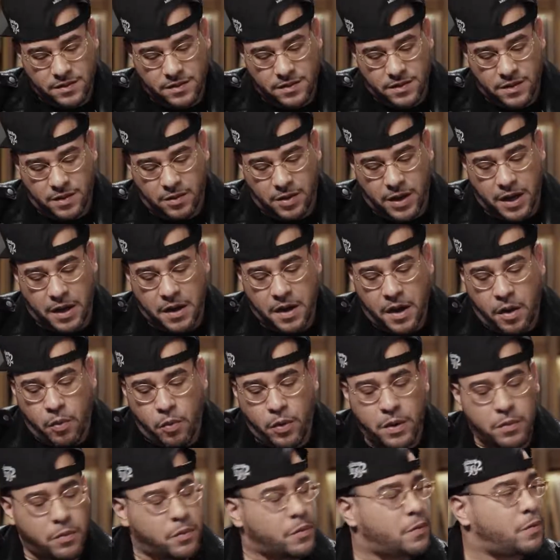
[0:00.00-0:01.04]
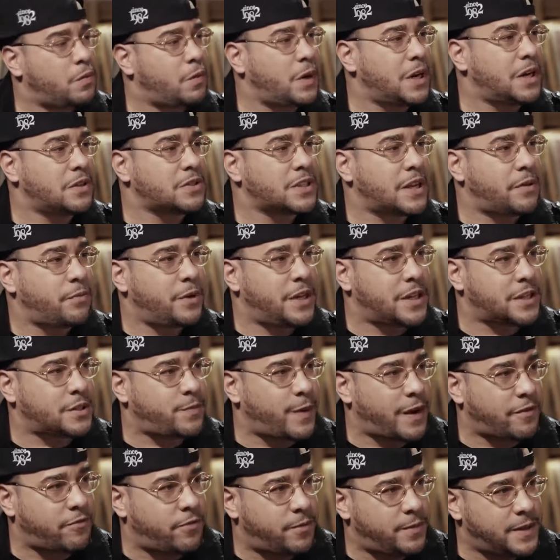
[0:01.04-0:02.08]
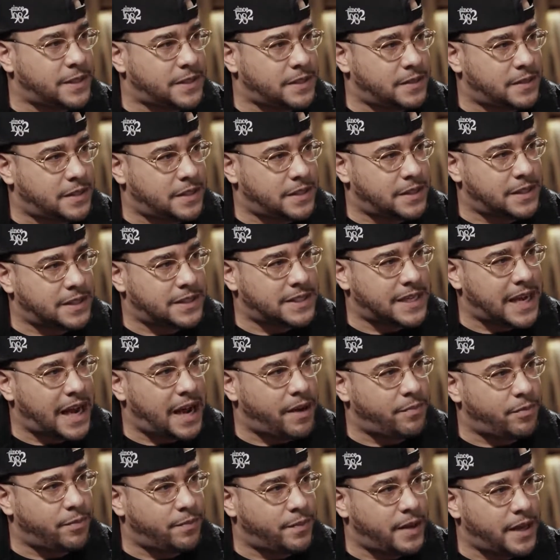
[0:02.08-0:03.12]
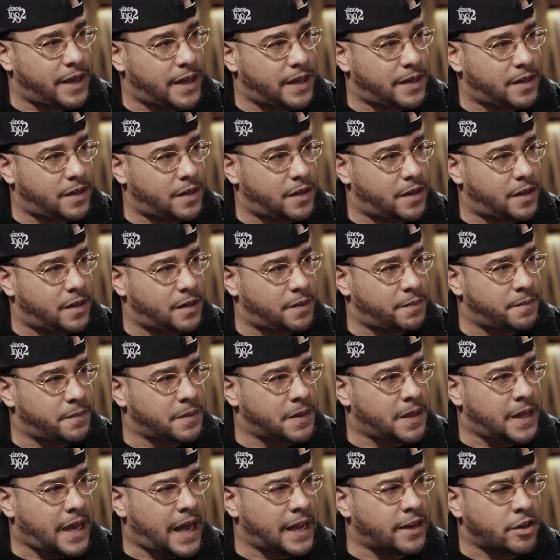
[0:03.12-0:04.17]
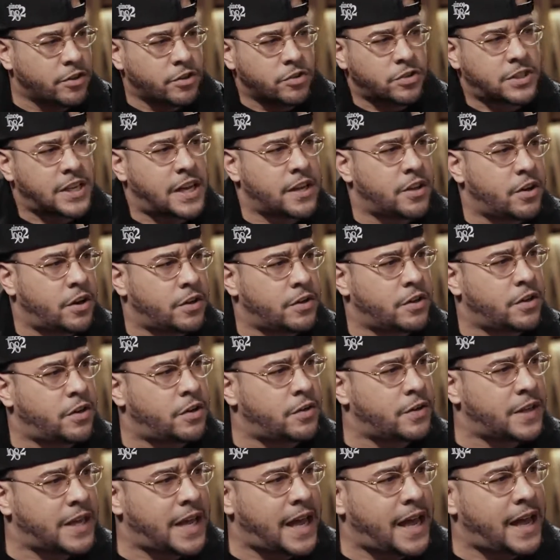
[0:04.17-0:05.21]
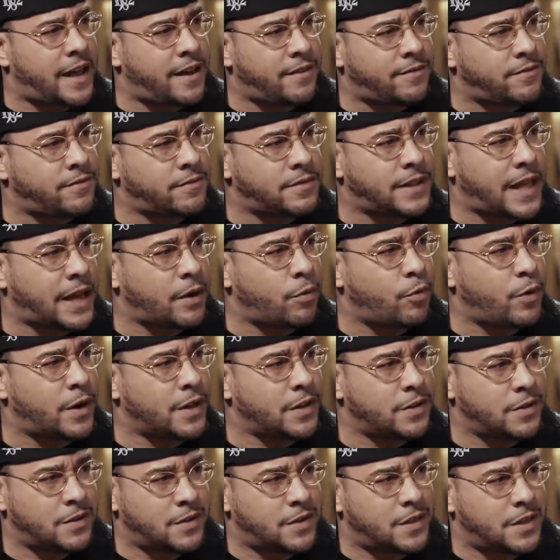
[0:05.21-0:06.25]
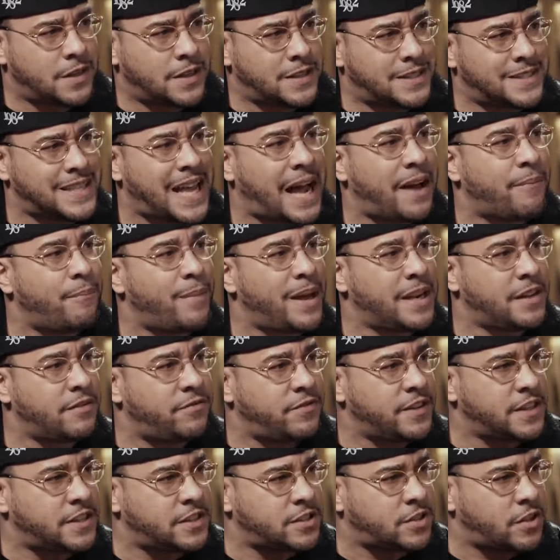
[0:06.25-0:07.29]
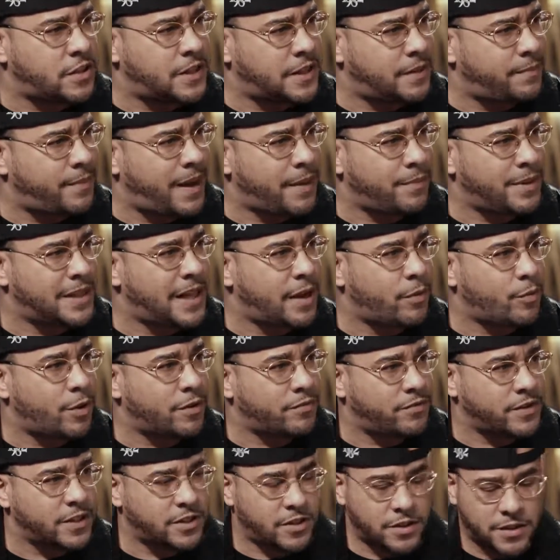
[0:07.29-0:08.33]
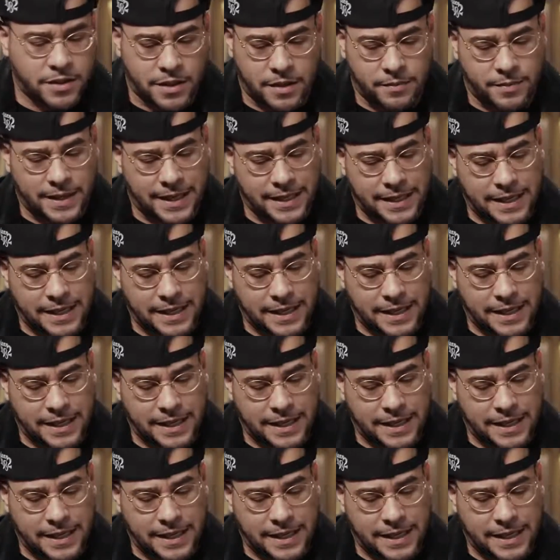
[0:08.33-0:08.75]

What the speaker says: Okay. What else can we expect from this album, man? I know you said you only have like one. There's not many features on it. It might be like one feature or something like that.